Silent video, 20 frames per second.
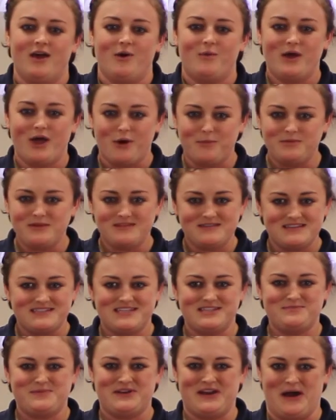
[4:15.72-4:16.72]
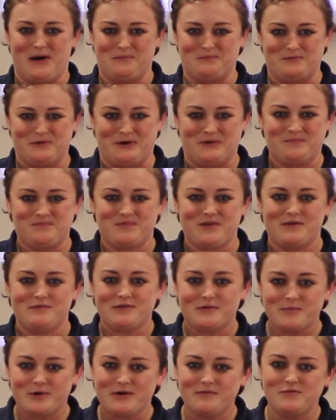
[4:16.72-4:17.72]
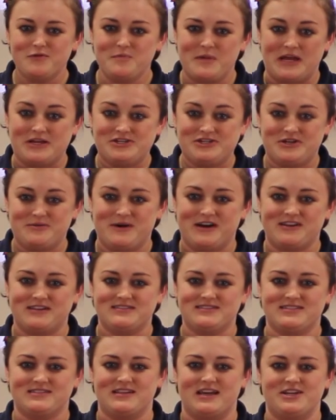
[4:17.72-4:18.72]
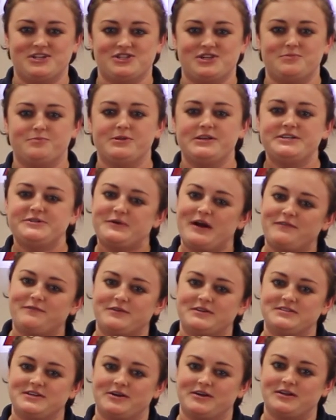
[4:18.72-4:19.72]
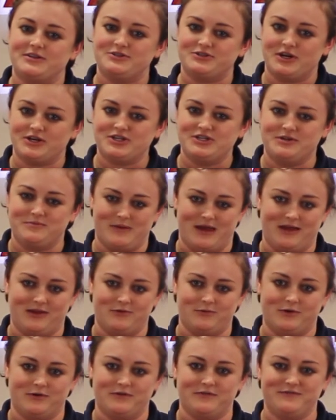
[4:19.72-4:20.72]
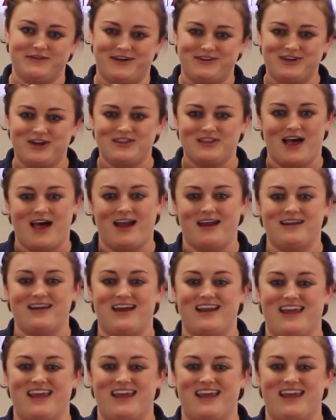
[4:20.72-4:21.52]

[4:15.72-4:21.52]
We hope that this has been helpful. For more information about insulation, please reference our construction manual found online